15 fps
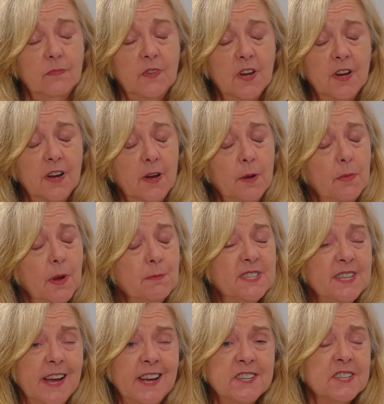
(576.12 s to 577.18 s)
Yeah, I'm
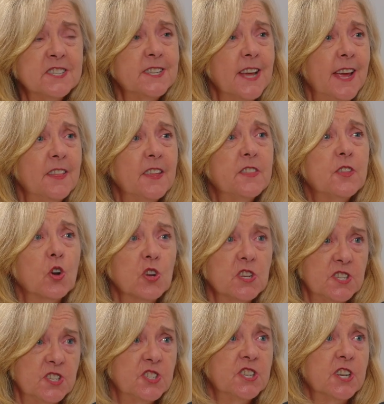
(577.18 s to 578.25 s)
sad to say that there is
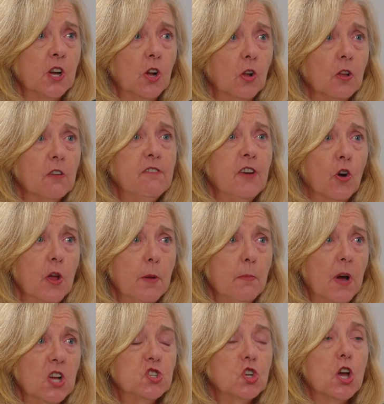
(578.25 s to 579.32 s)
still very
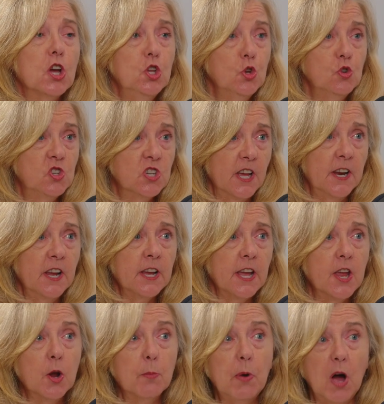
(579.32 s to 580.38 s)
much a eugenic
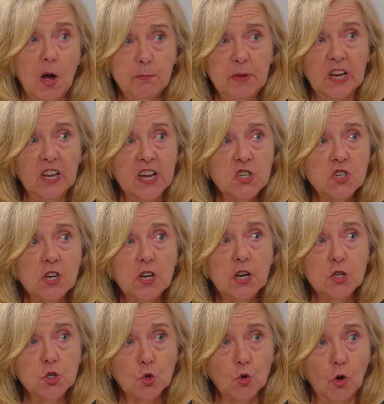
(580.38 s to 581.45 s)
and a population
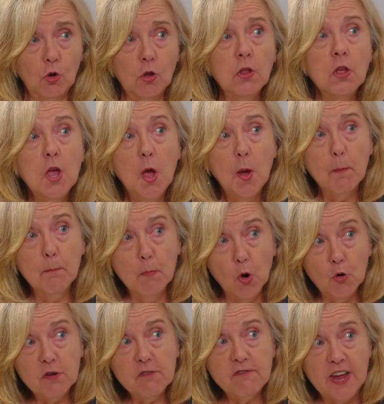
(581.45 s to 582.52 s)
control
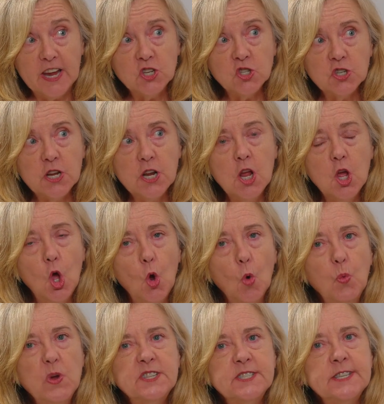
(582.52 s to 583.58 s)
motivation.
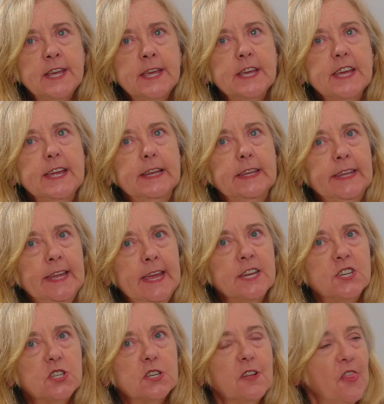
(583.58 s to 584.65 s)
We see
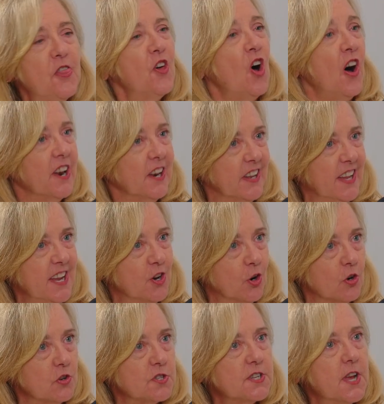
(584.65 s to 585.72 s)
elite thought
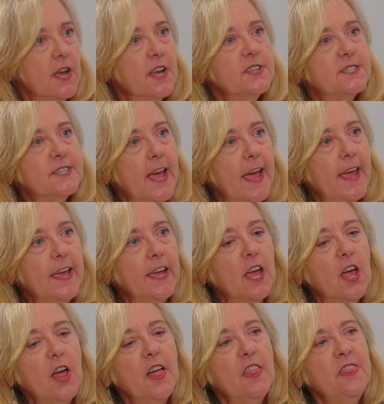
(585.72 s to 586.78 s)
leaders
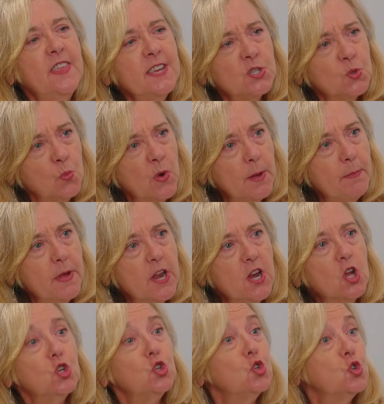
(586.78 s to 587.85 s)
saying these
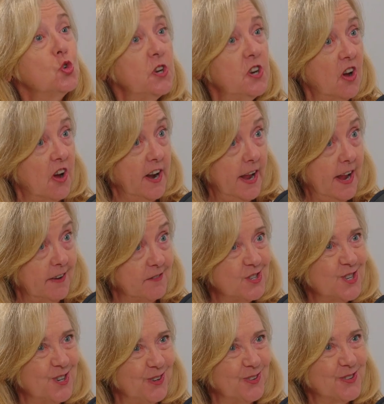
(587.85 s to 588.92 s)
women should not have
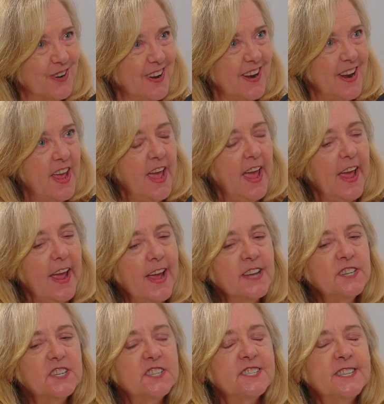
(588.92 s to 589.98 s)
children.
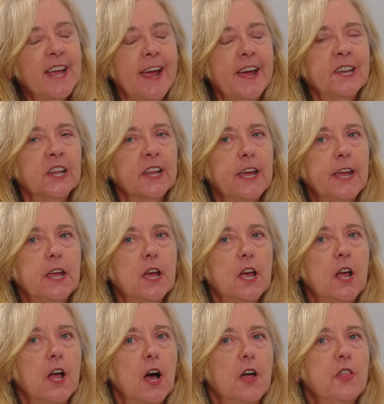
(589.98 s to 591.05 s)
And sadly,
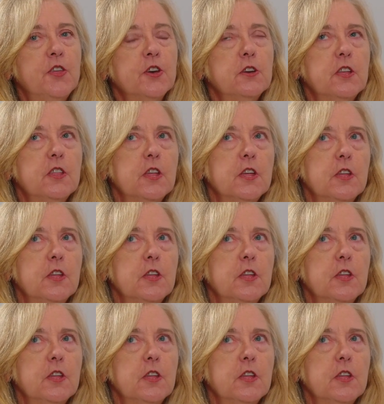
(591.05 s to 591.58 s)
the